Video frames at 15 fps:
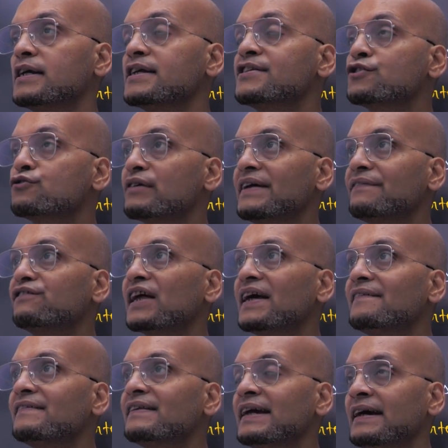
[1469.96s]

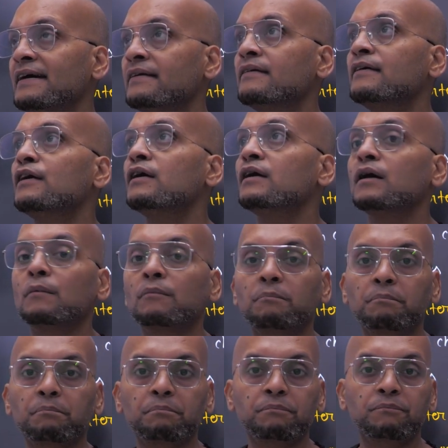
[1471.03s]
strengthen their
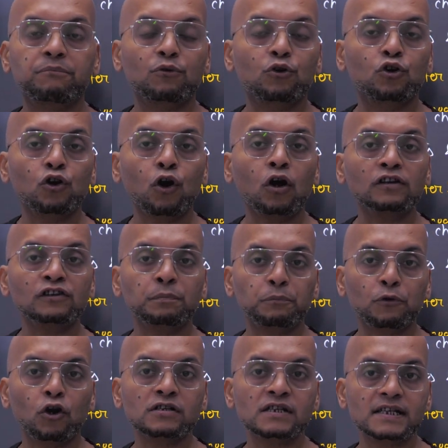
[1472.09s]
growth
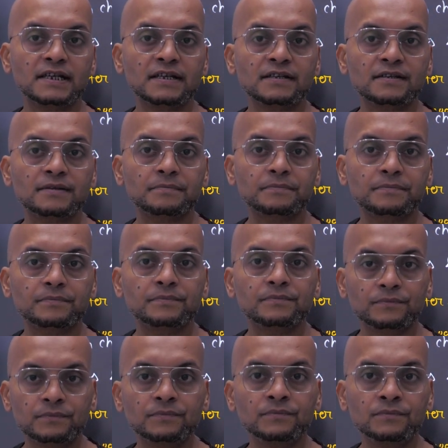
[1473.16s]
process.
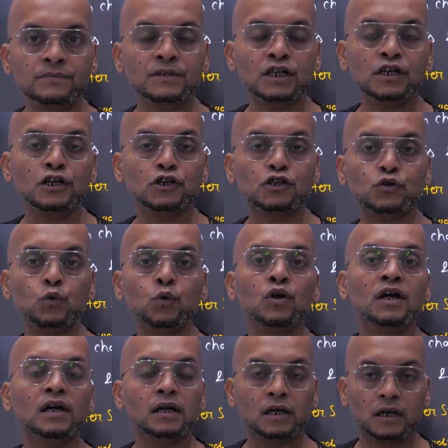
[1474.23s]
Hmm.
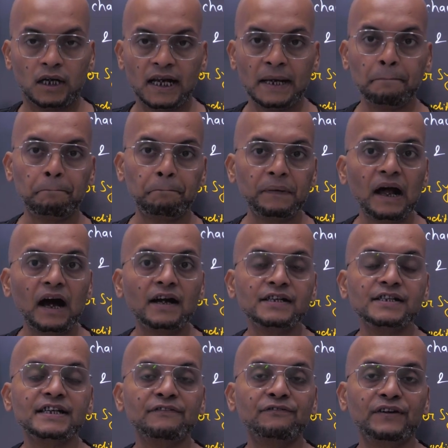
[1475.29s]
To
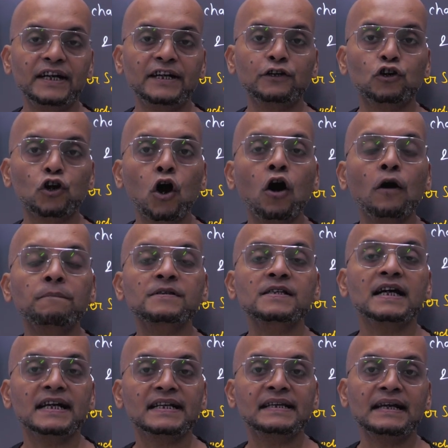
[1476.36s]
implant different crops,
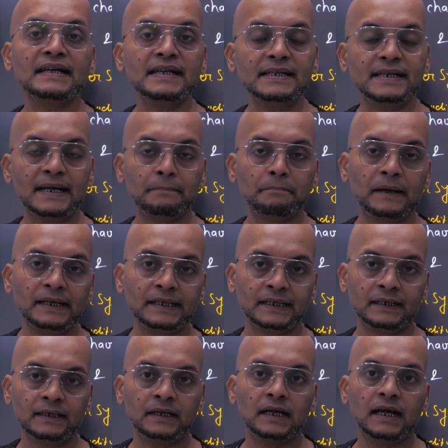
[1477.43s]
they needed
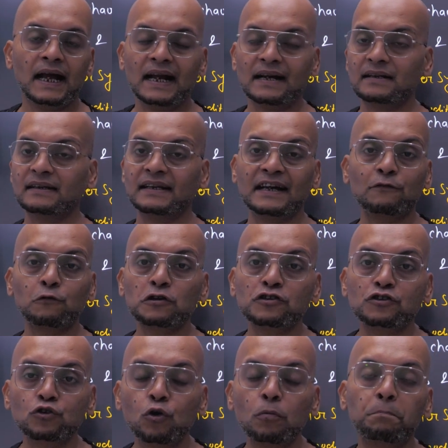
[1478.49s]
money and there
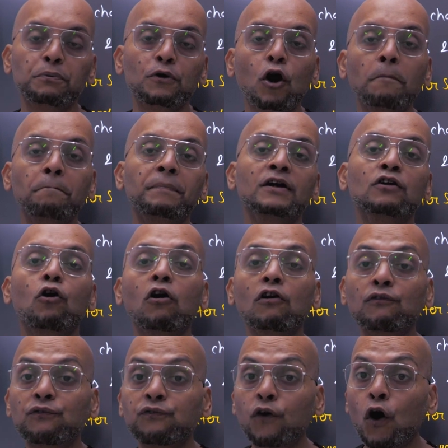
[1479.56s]
was no proper
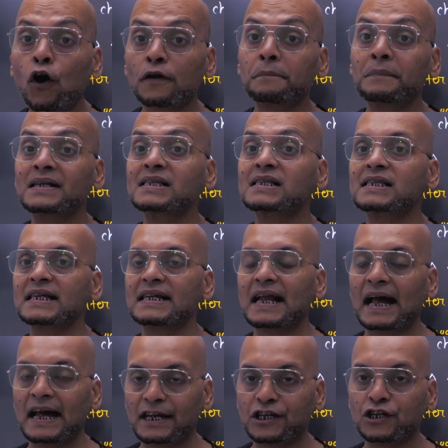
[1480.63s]
or formal
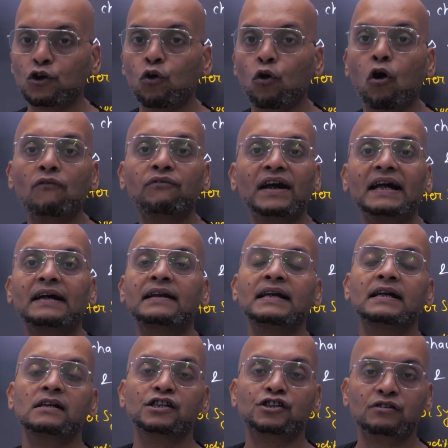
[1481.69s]
scenario of
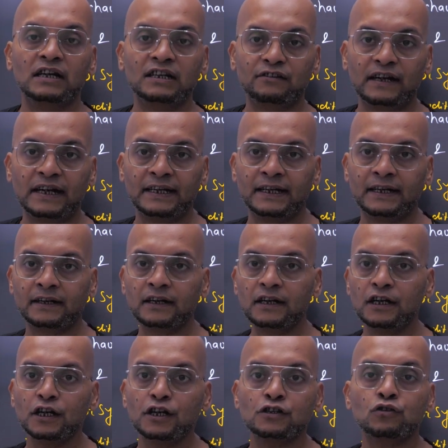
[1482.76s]
agricultural credit.
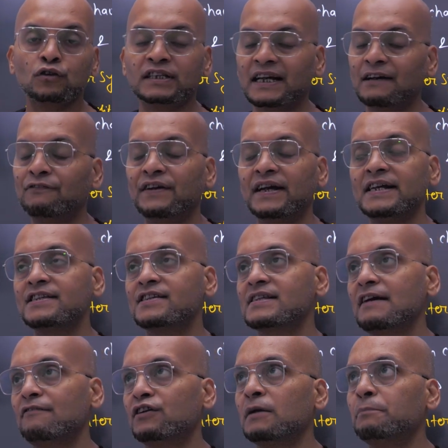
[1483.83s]
So they faced
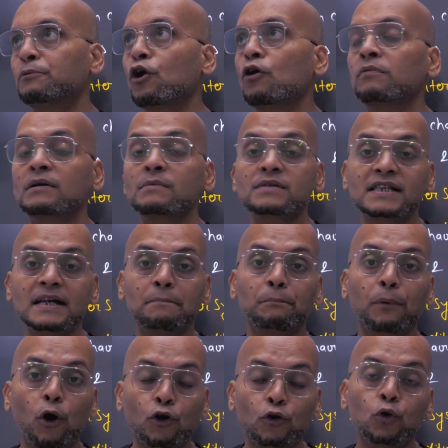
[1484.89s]
several problems. They
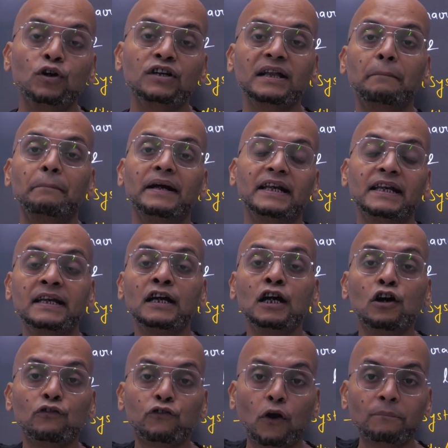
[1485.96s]
borrowed the money
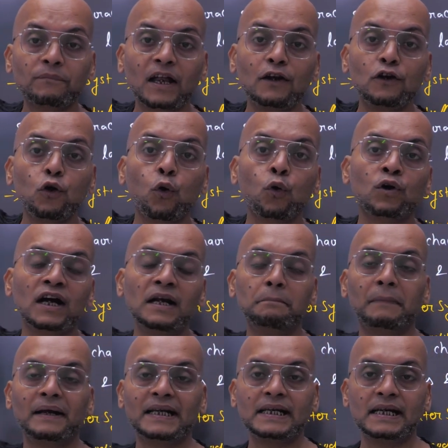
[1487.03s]
from the local
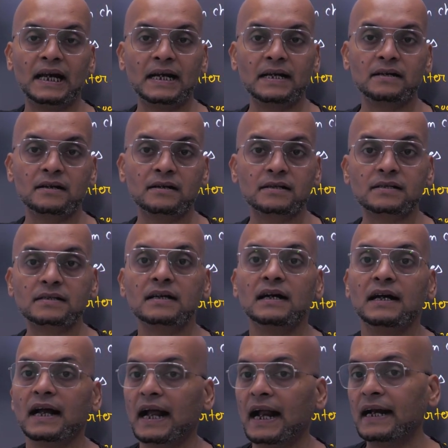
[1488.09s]
money lenders
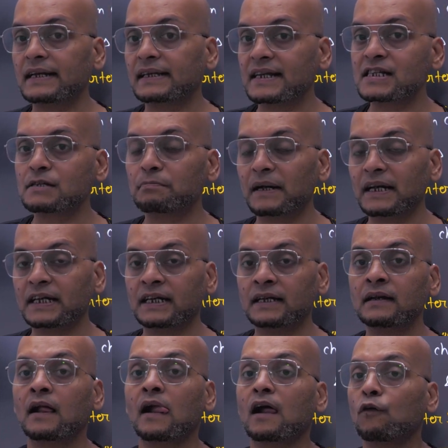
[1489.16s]
and this
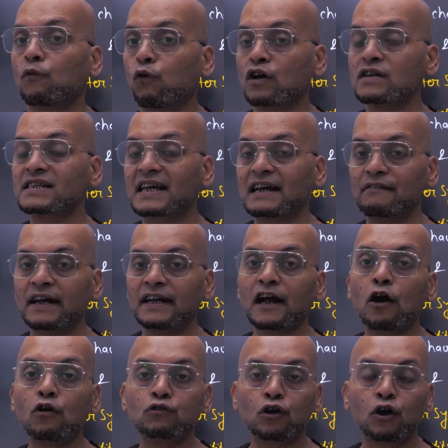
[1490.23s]
money was given
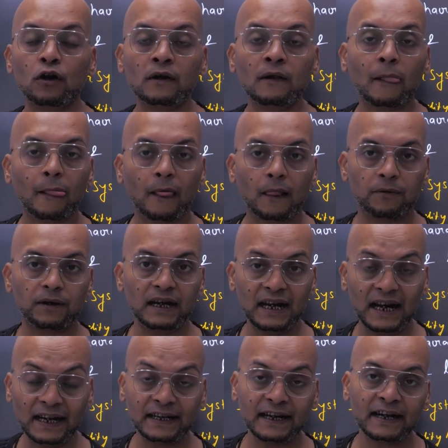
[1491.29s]
out or
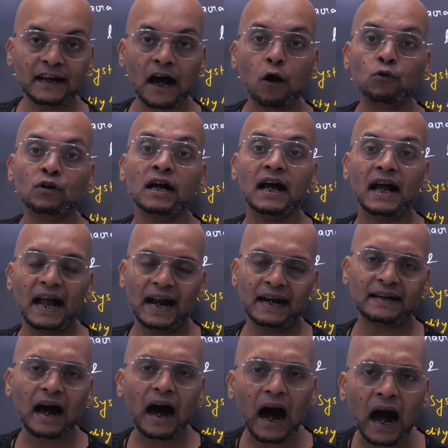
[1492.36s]
lended out
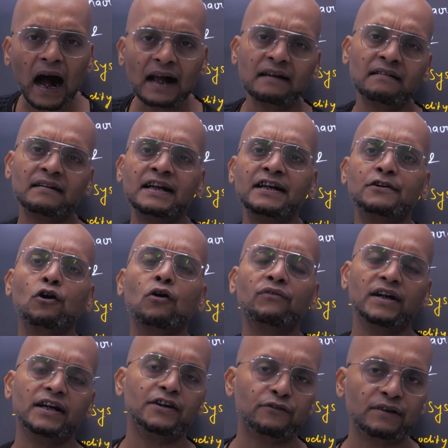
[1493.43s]
at high rate
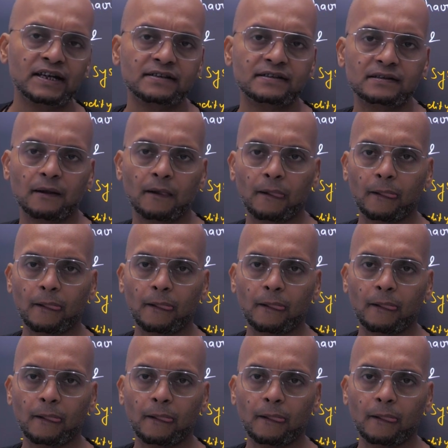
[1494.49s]
of interest